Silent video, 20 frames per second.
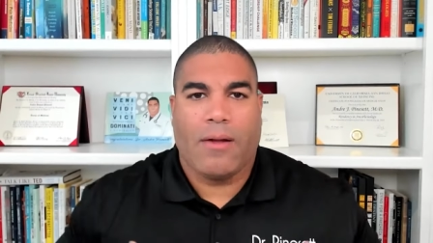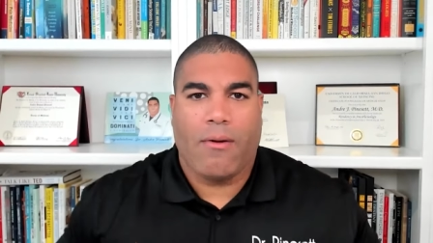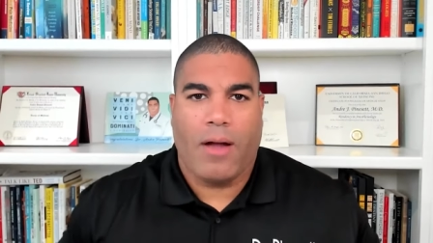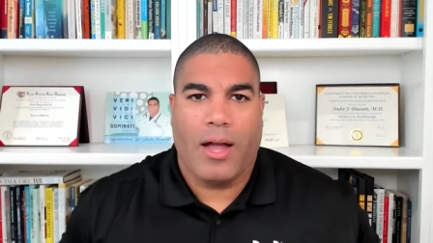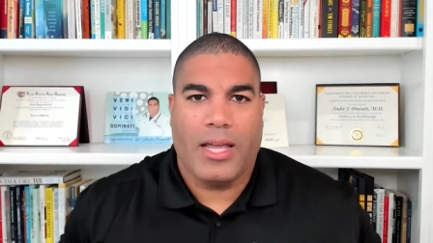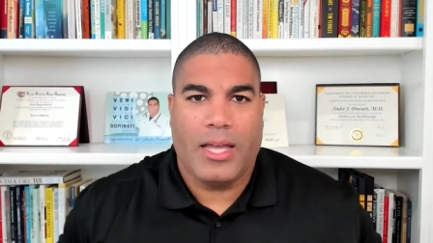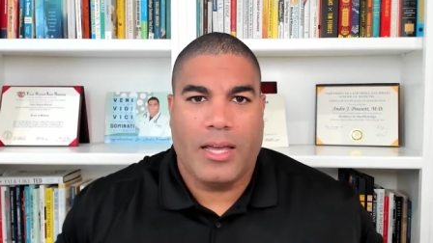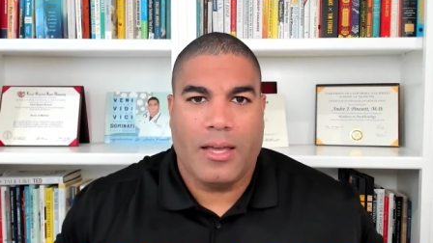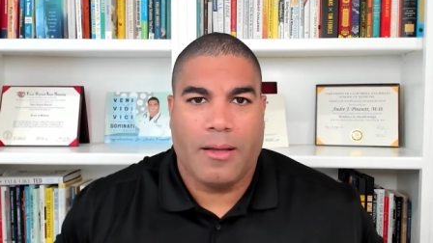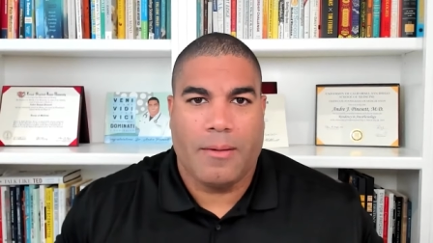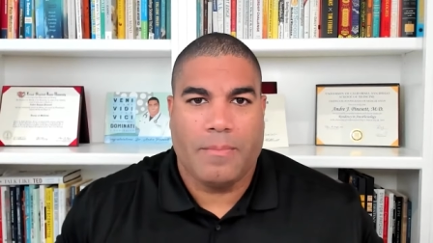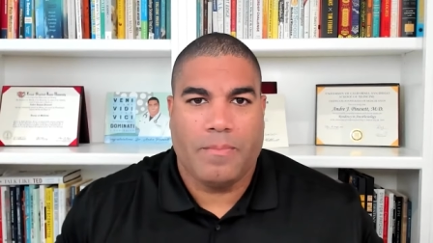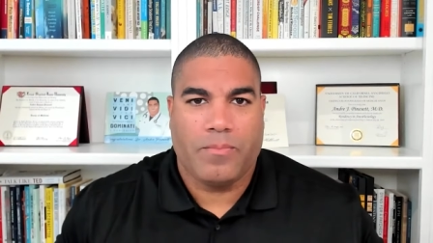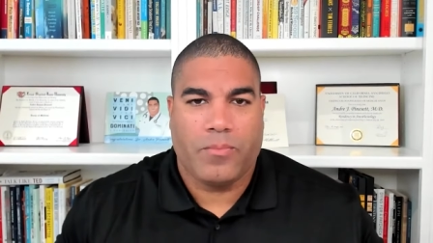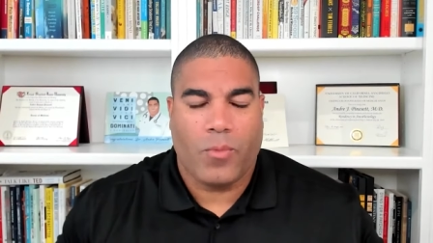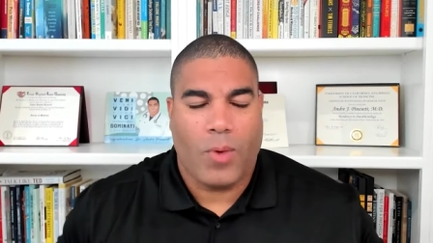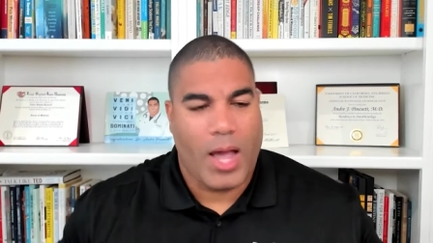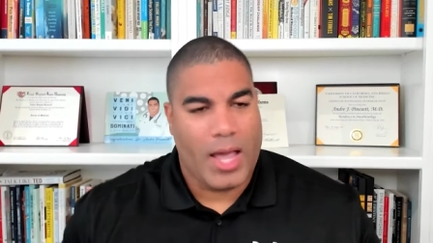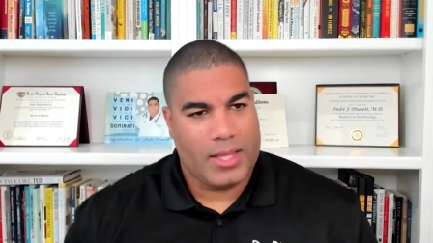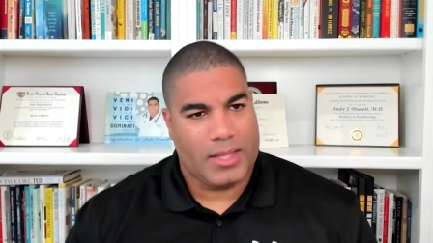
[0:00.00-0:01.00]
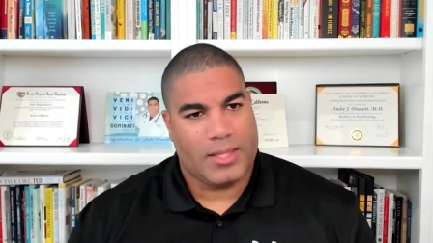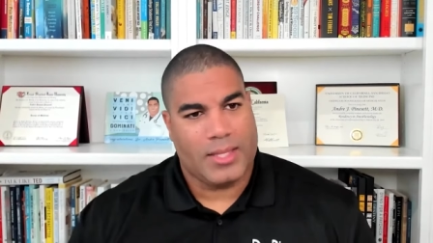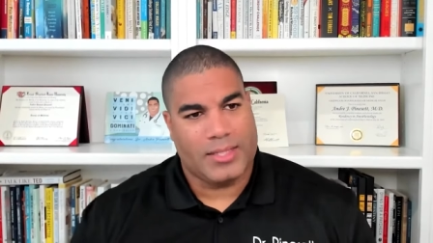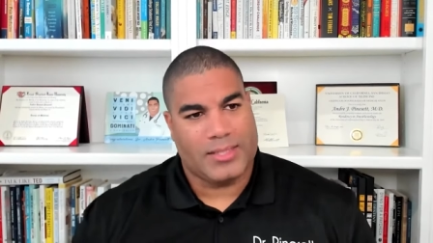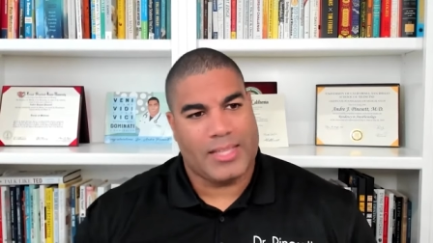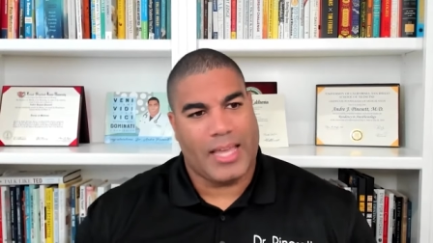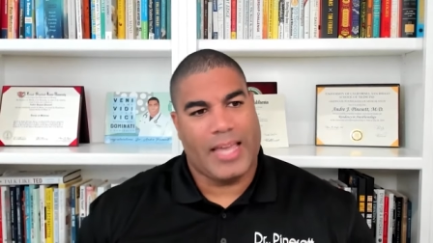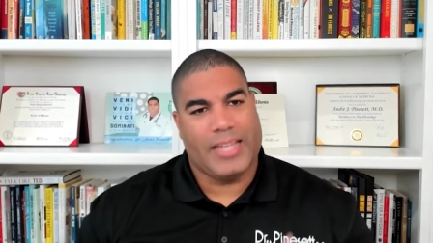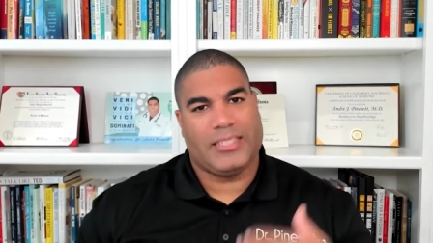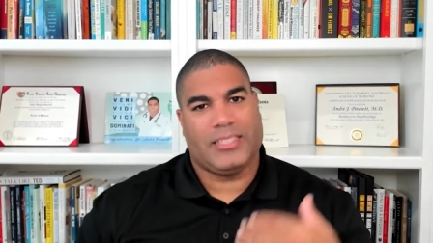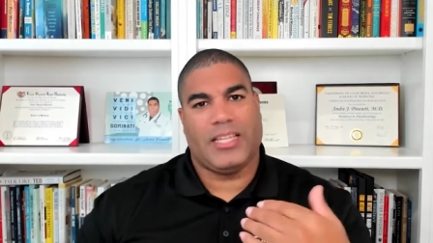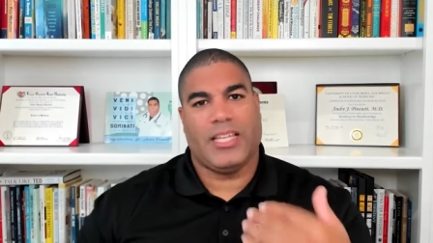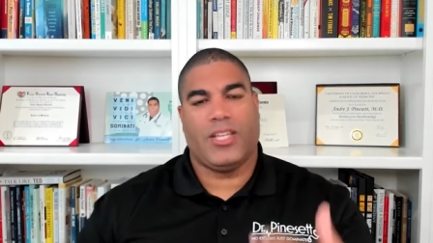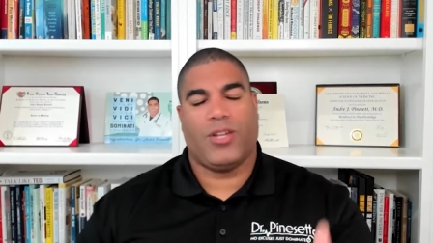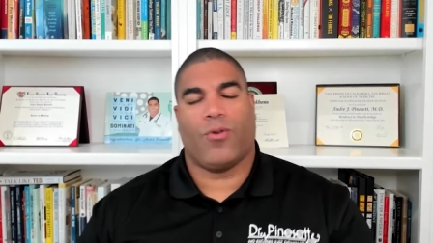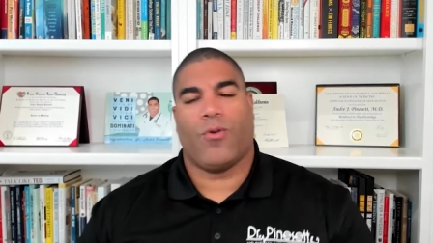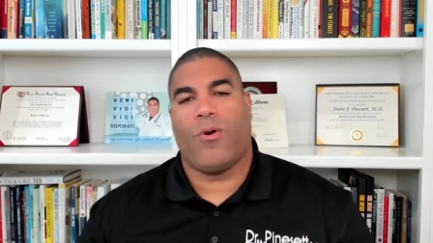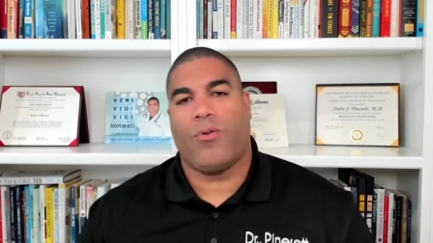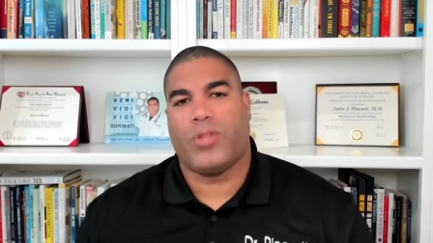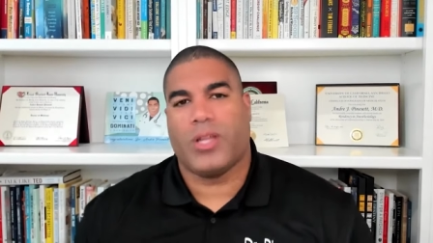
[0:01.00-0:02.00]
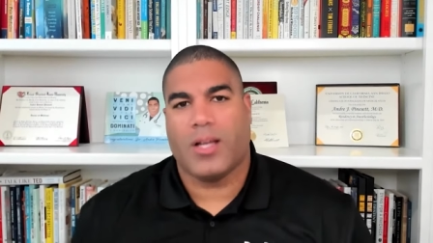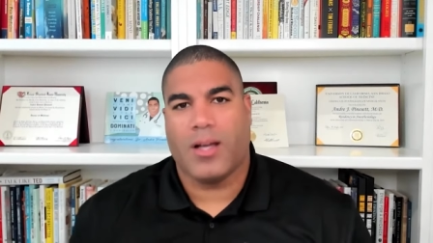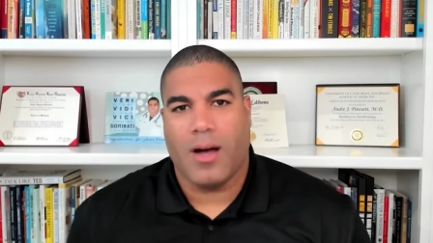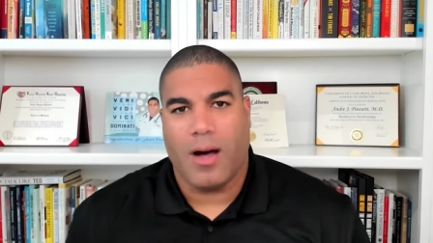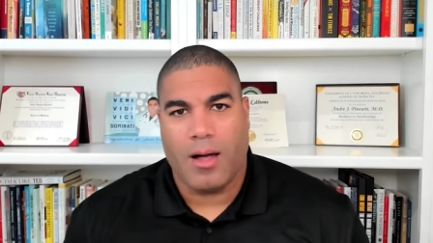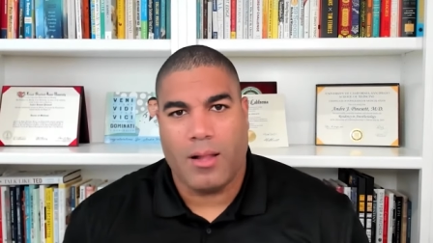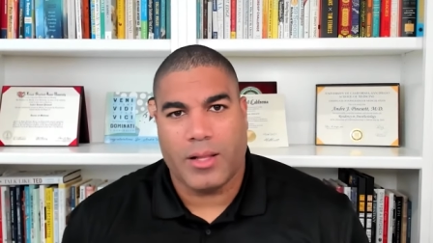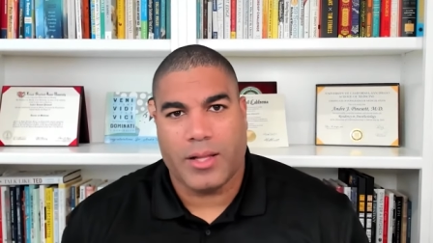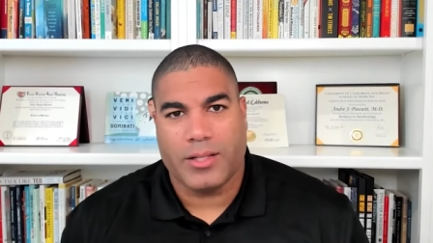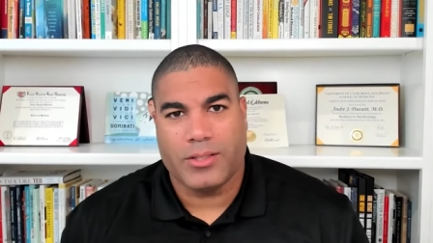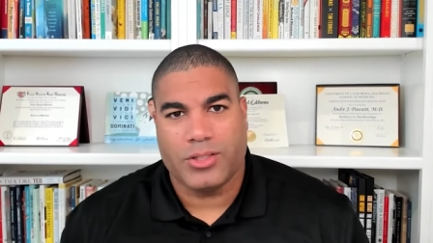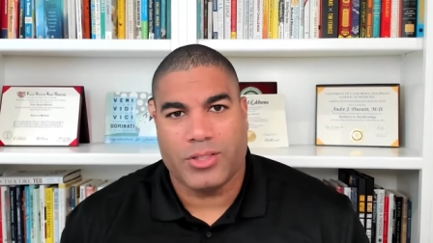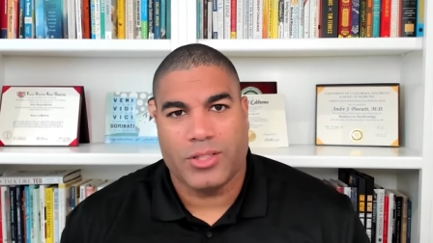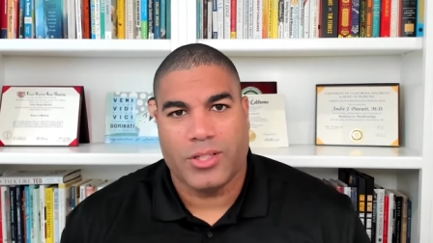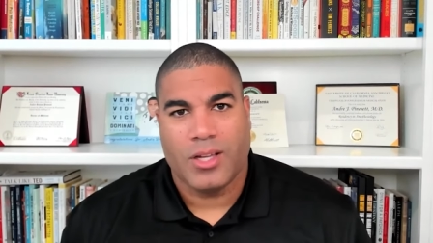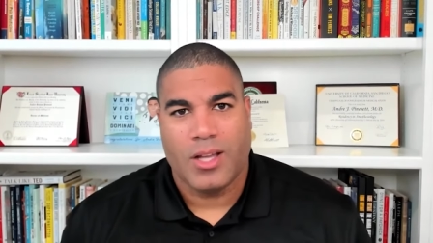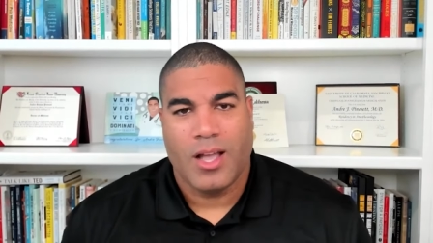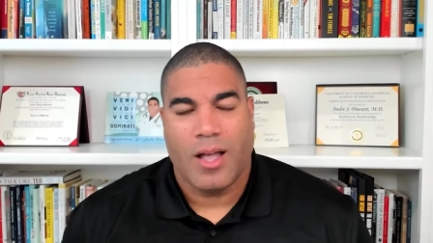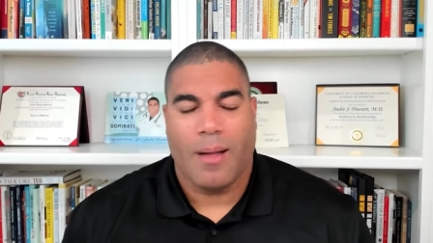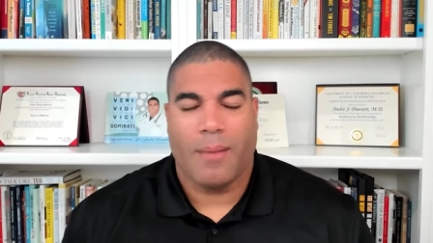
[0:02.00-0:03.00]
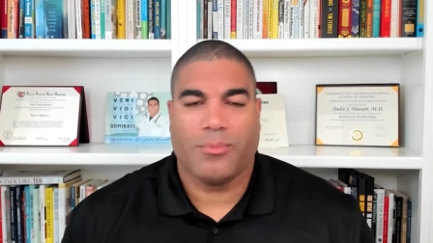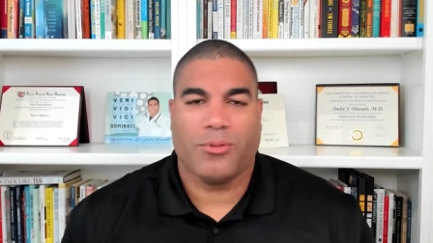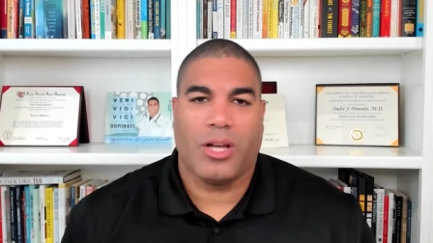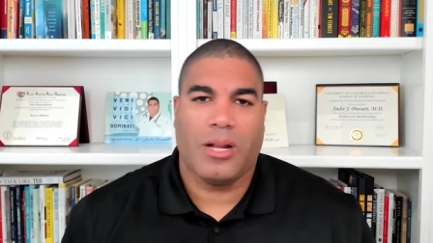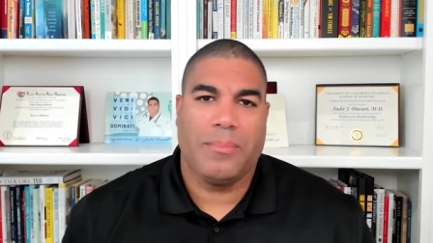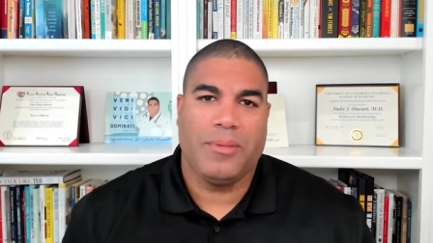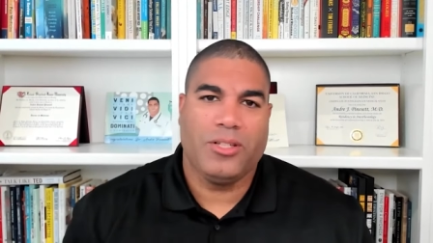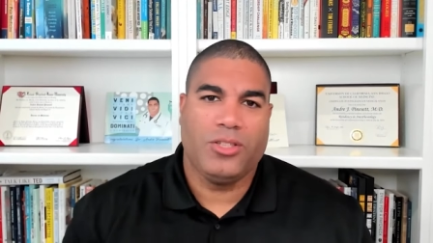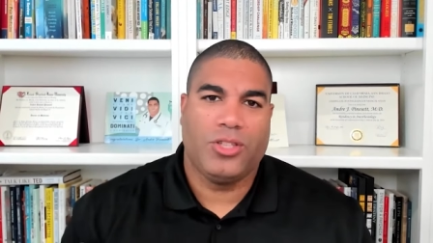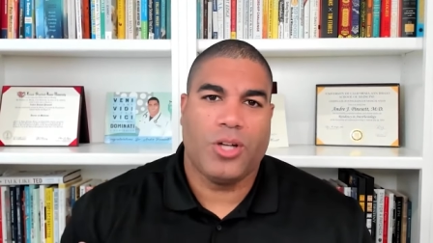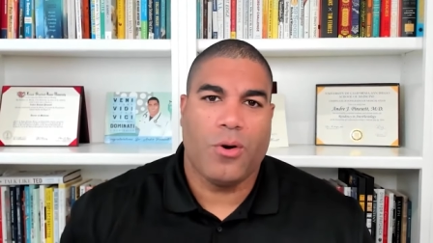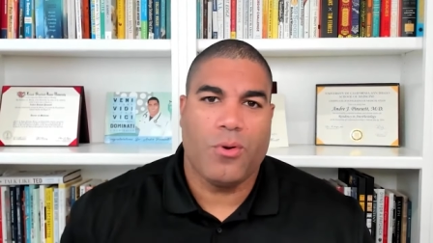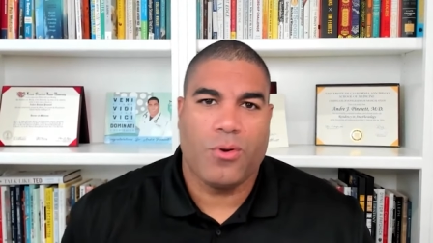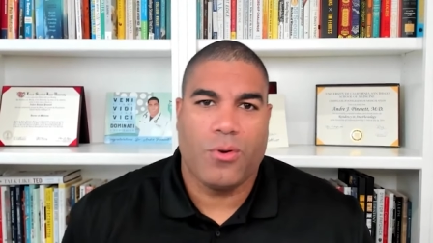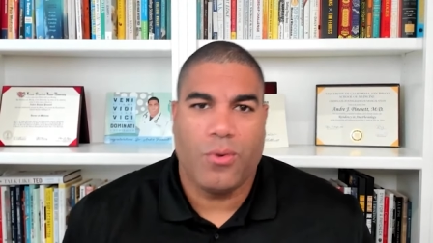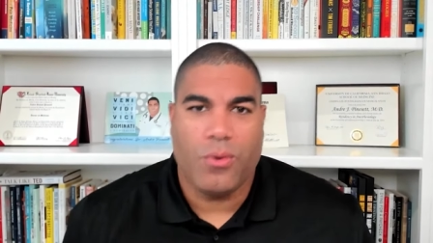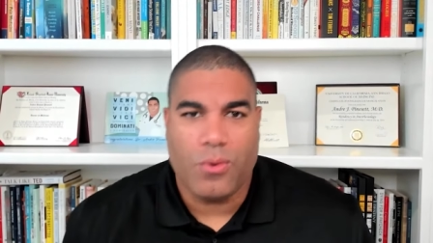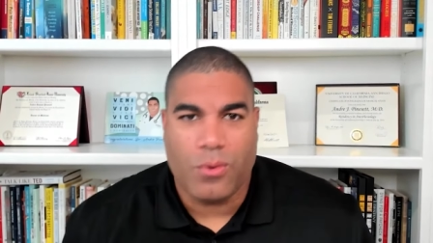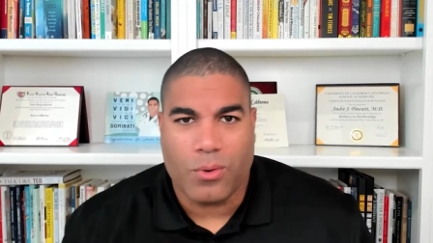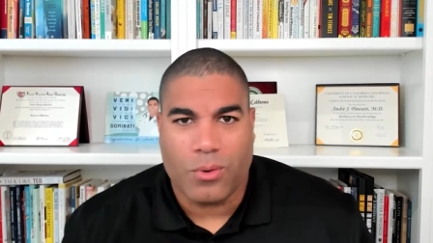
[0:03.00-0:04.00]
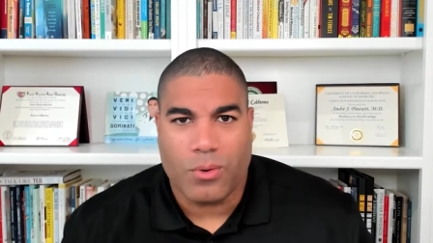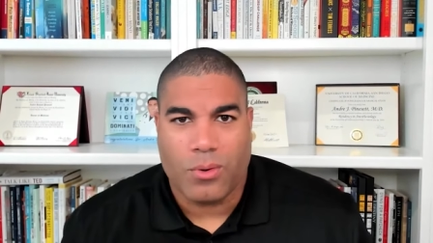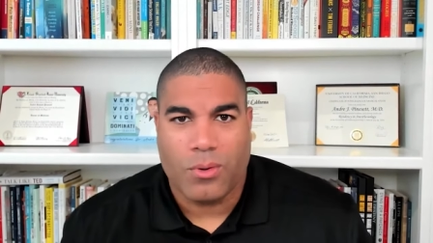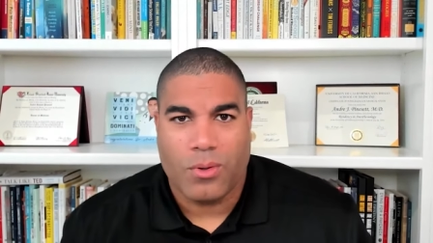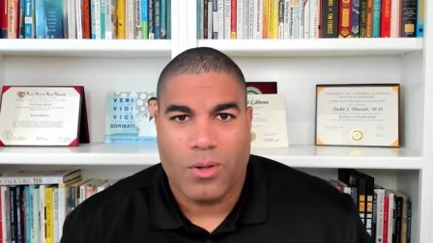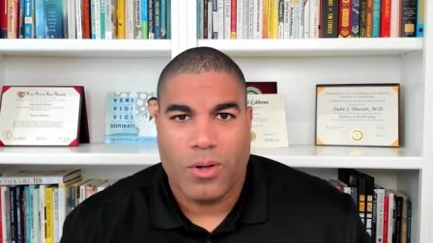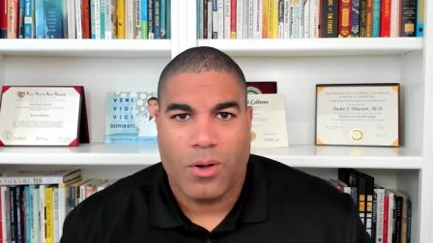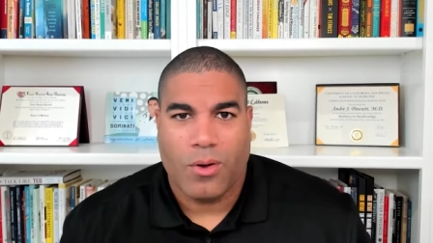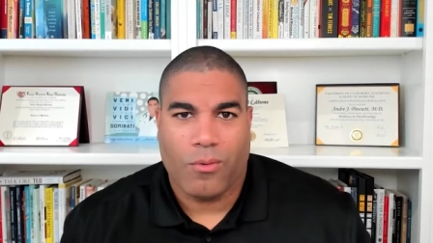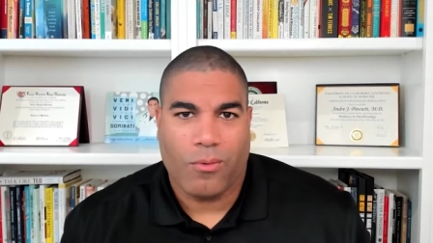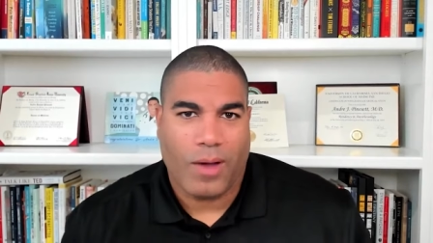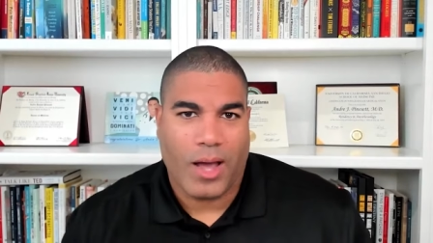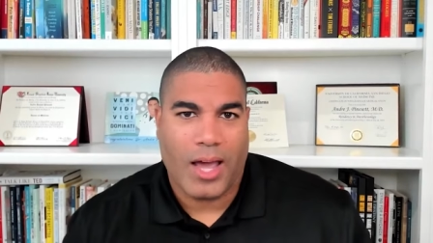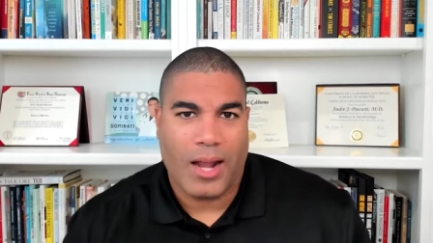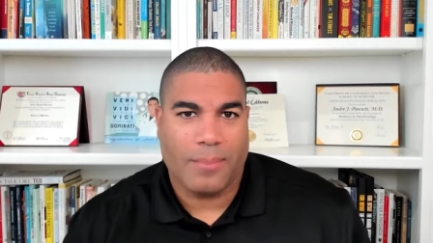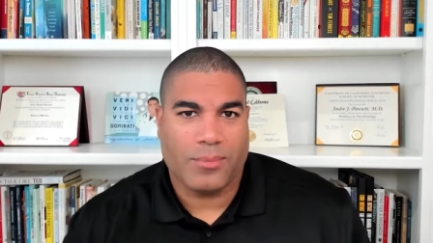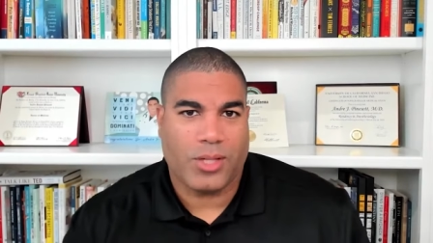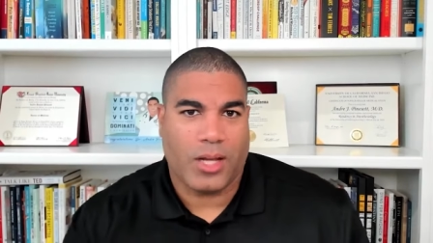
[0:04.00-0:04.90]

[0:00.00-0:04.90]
Here I am, right? This 18-year-old in college, I'm trying to be Joe Cool, right?